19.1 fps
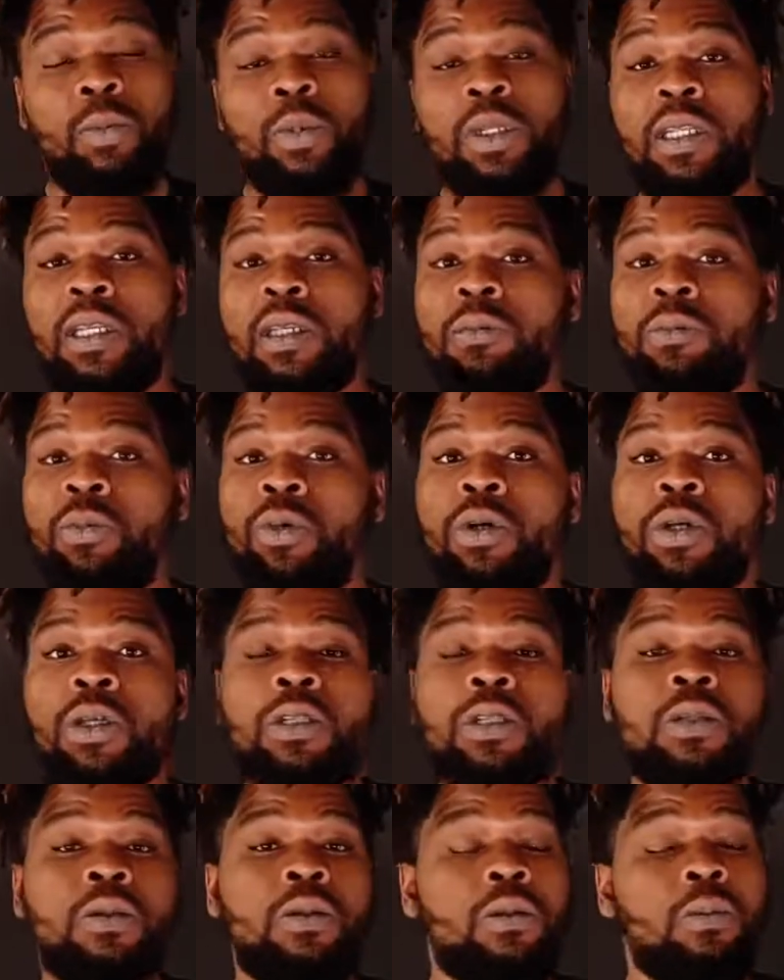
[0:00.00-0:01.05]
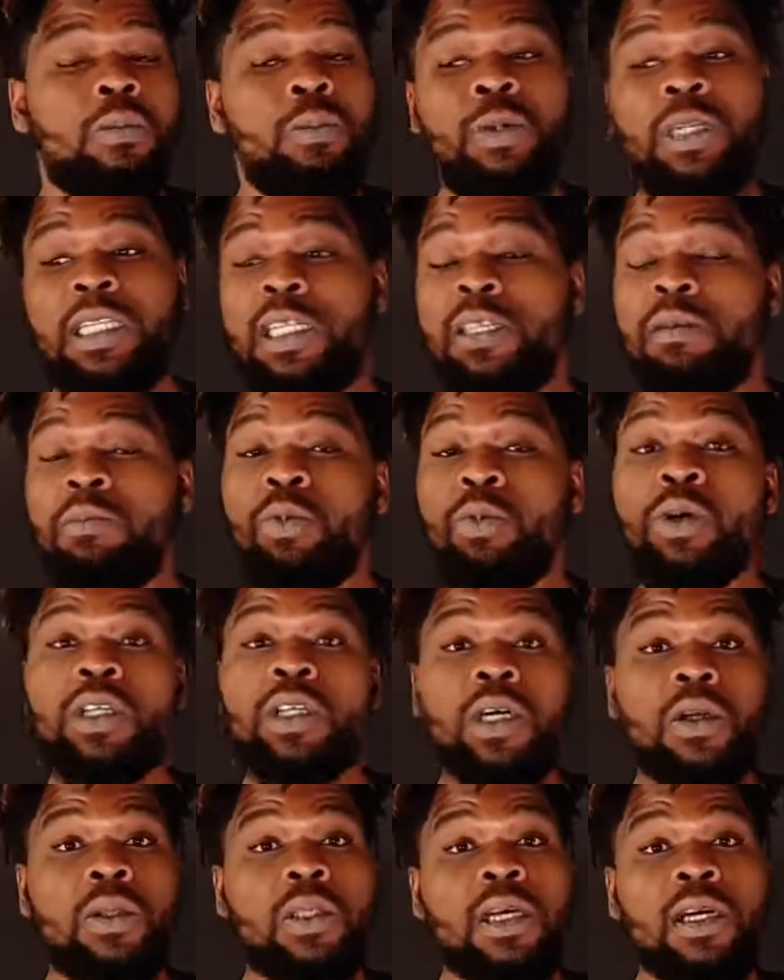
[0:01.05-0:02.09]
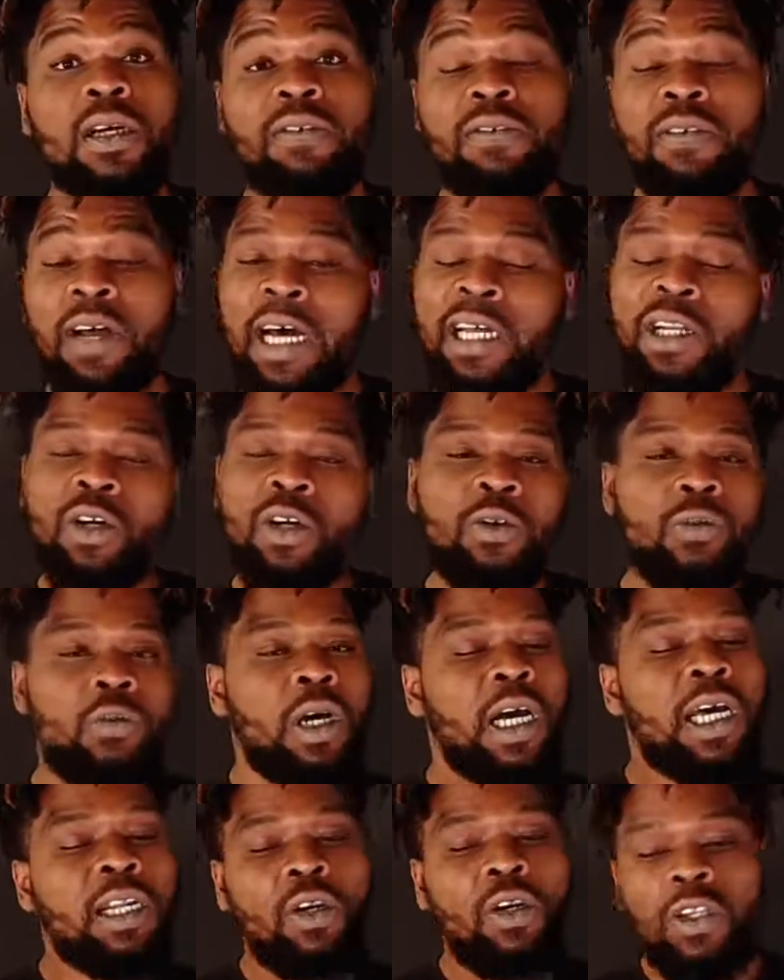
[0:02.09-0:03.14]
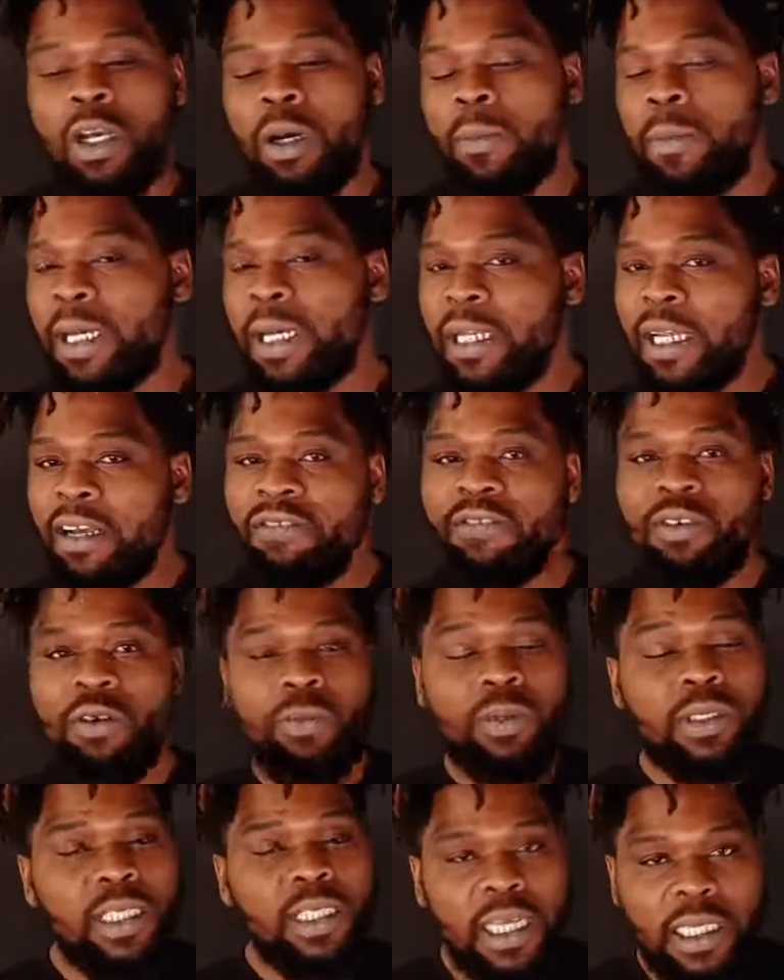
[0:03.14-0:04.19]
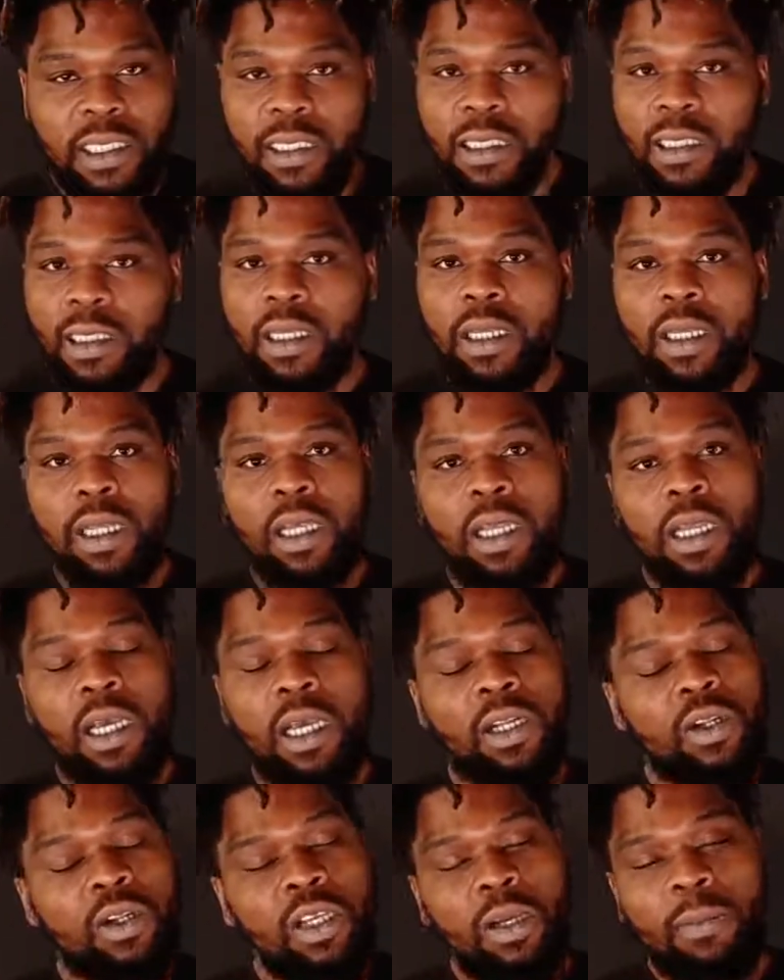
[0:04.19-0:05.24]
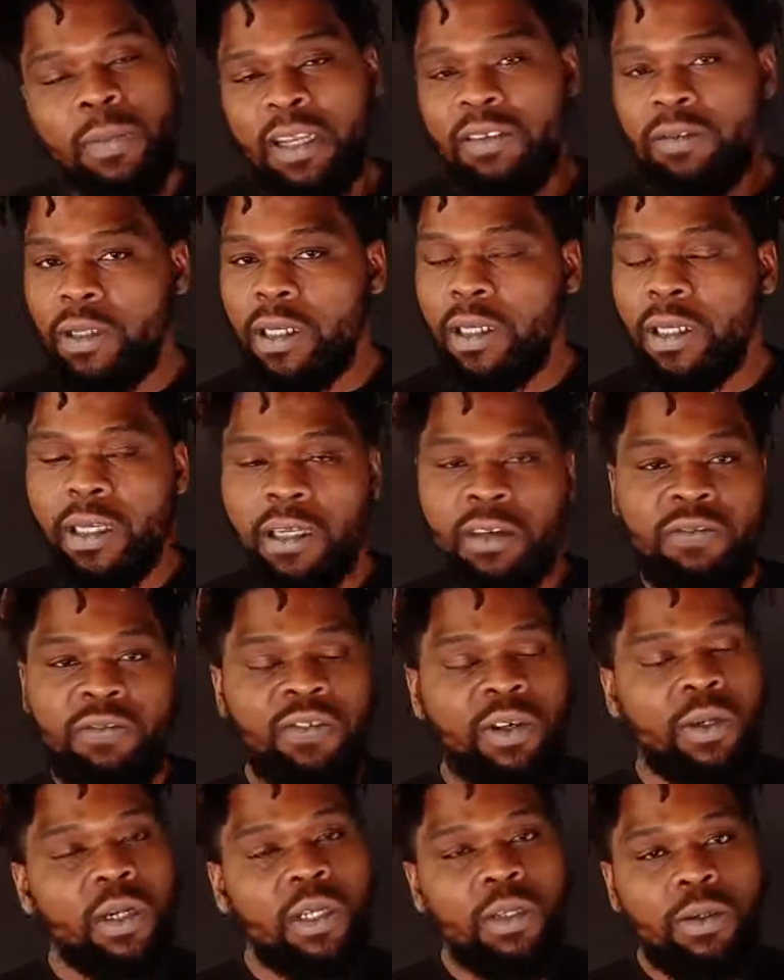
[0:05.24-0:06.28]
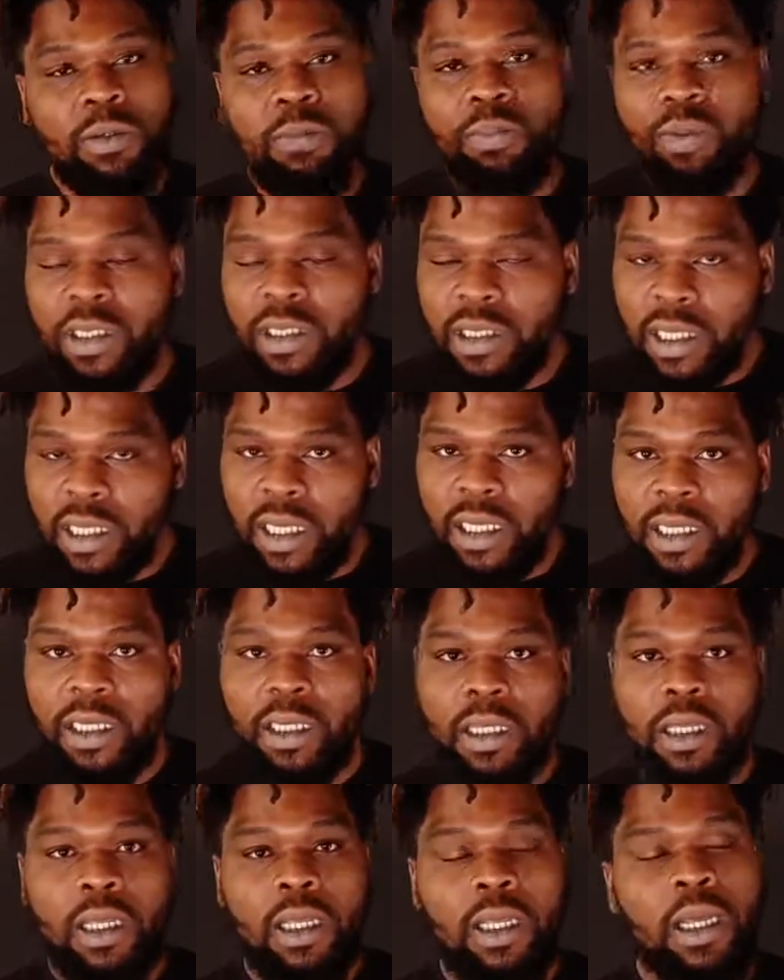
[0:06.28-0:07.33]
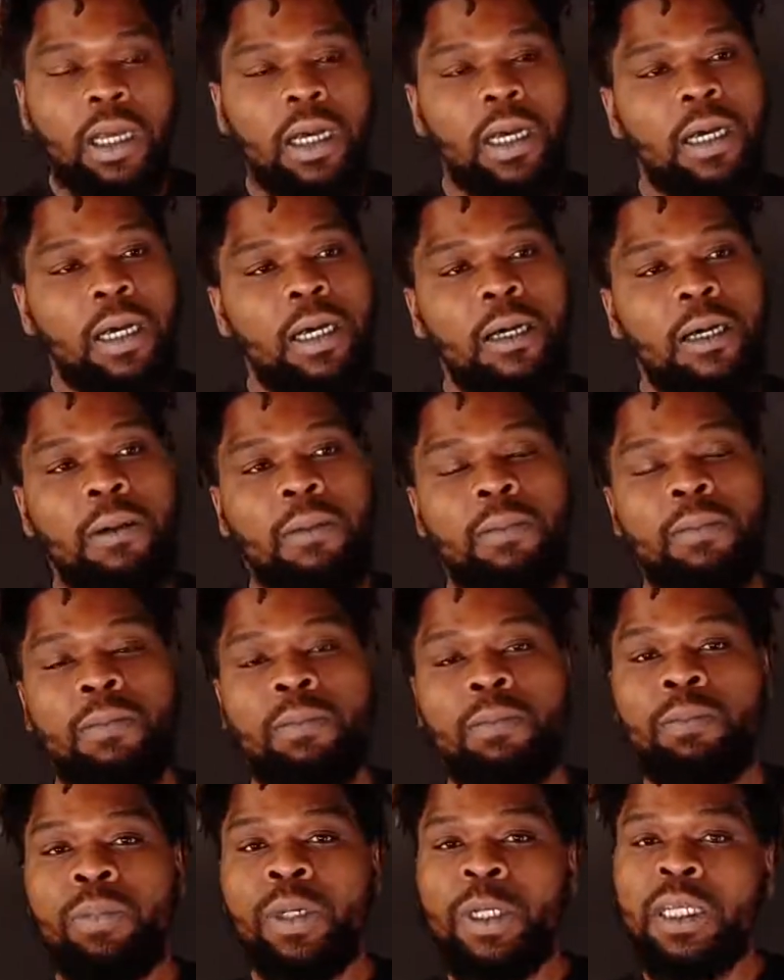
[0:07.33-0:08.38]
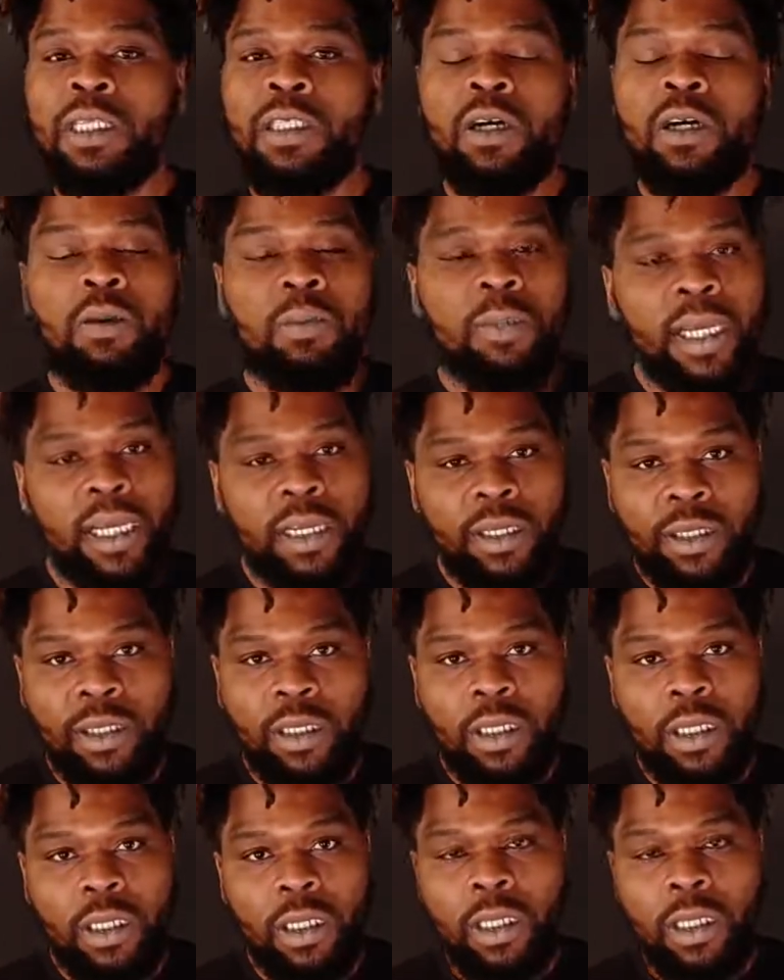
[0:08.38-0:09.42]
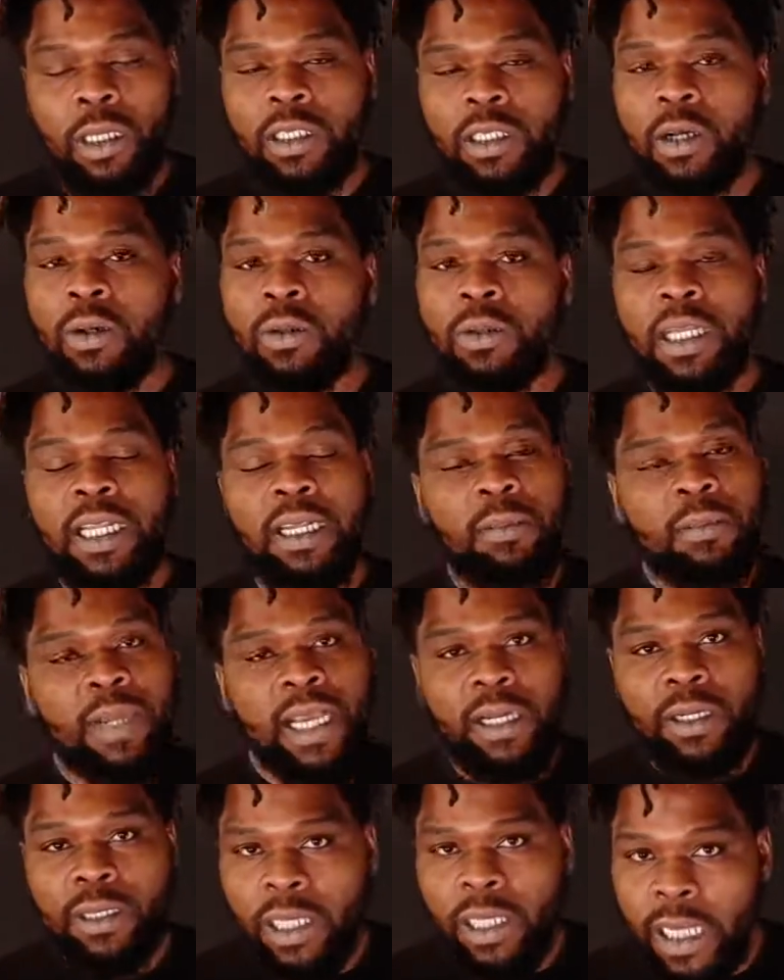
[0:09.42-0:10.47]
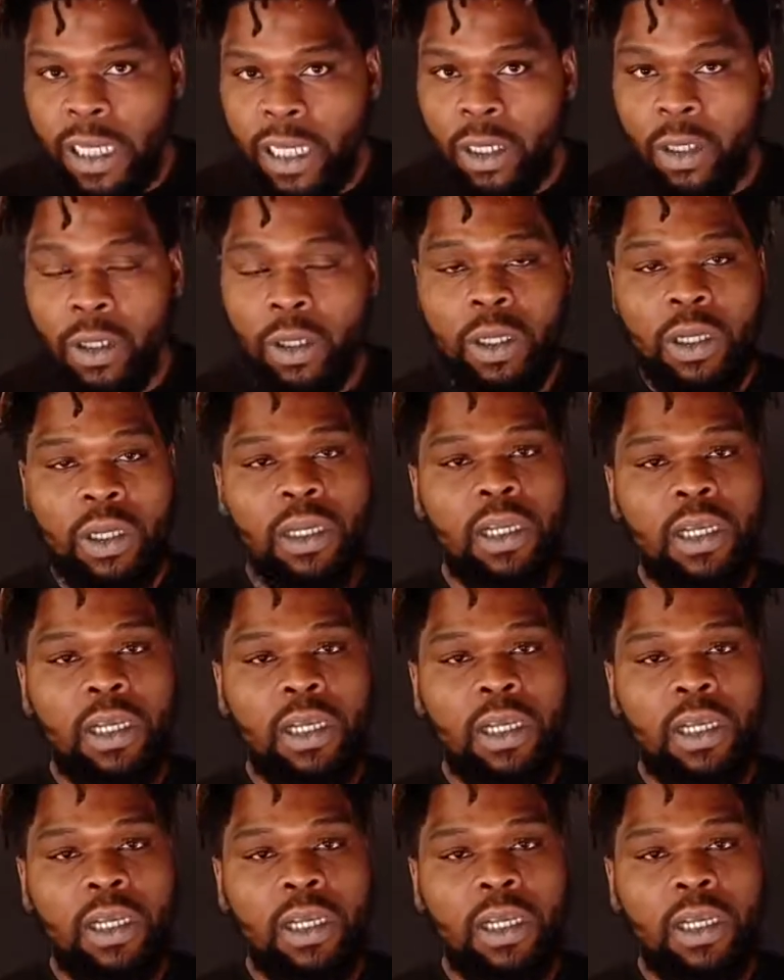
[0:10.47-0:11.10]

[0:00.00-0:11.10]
We need more of you. We need more of your love. I know y'all might not feel protected. I know y'all might feel underappreciated, but it don't matter. Don't let it matter now.